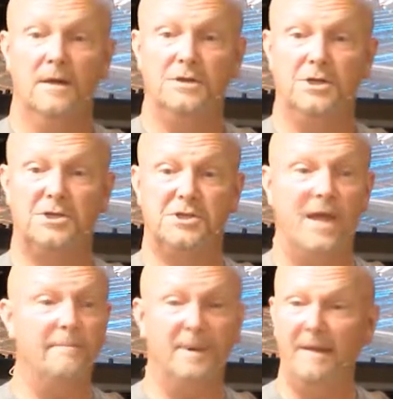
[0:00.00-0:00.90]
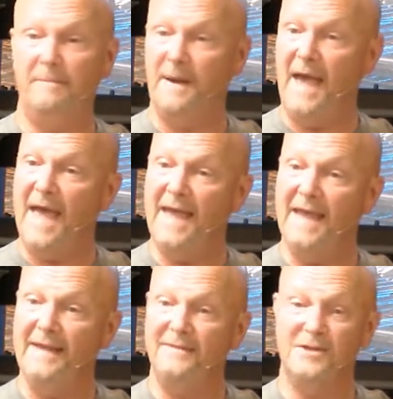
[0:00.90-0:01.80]
Just simply
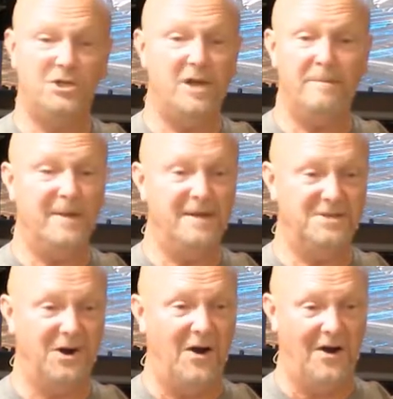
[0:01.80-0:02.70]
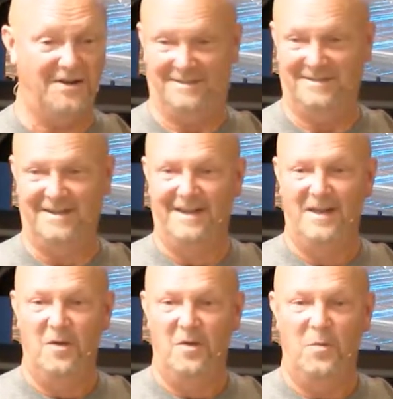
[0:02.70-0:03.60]
pay the shipping charges
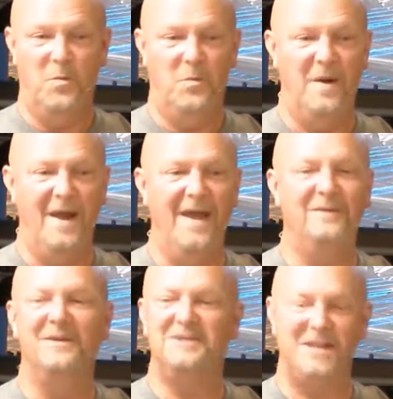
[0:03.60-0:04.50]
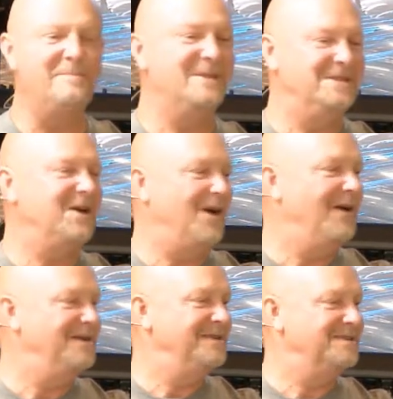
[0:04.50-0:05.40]
and the shipping
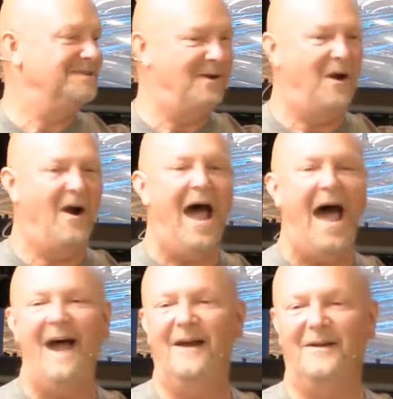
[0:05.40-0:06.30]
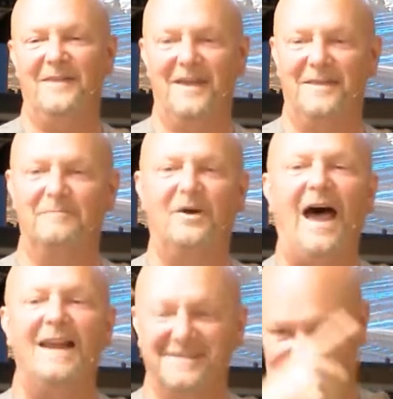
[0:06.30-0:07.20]
charges are higher than the
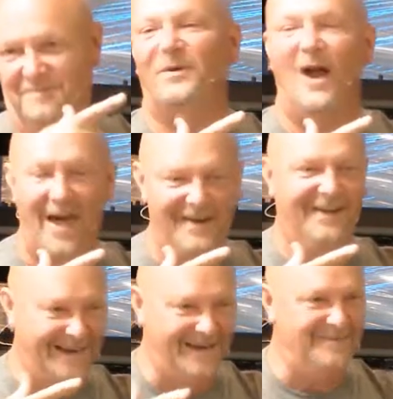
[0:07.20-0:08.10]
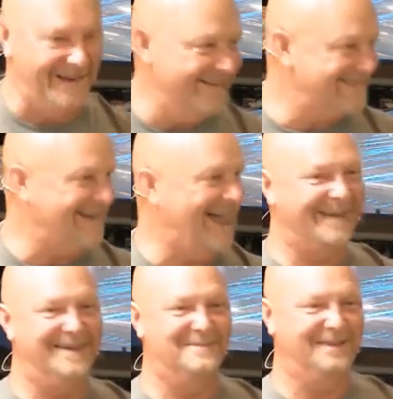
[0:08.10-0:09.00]
price of the product. I mean, it's
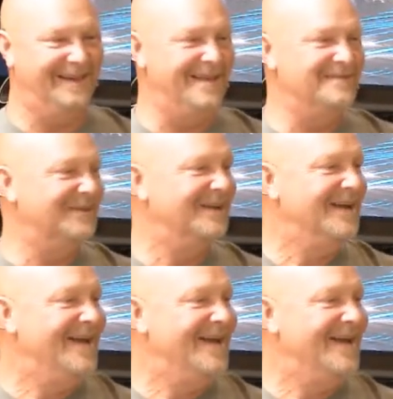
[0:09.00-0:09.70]
like unbelievable.